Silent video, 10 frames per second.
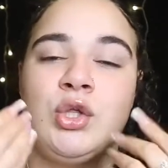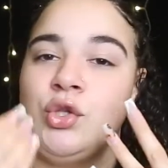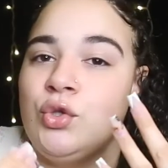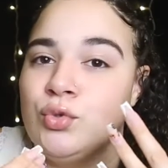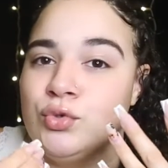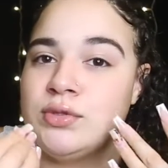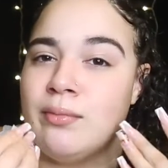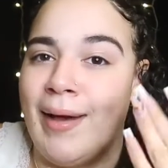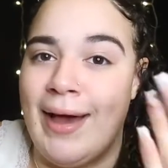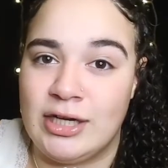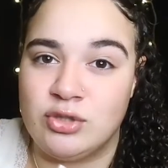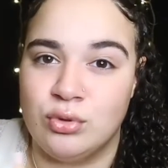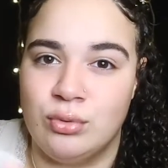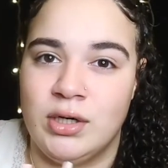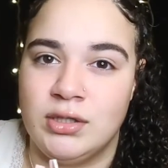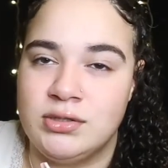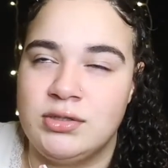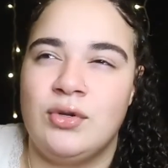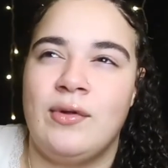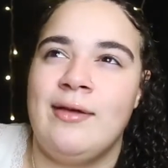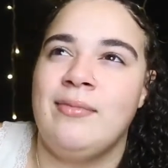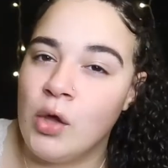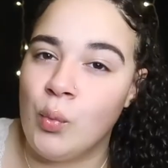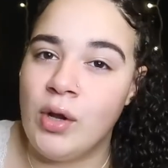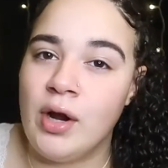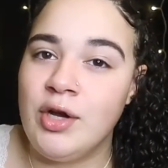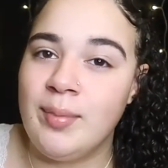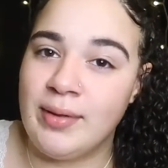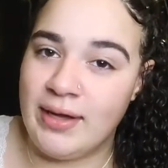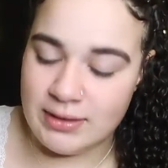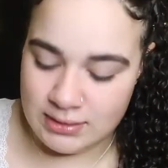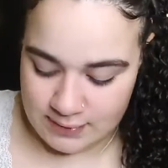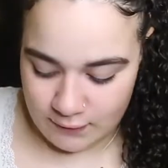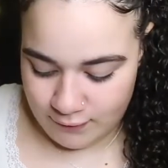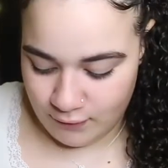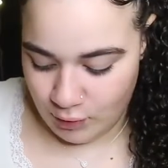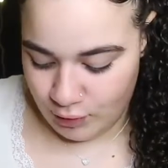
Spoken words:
use my actual words. You know what I mean? What are your plans for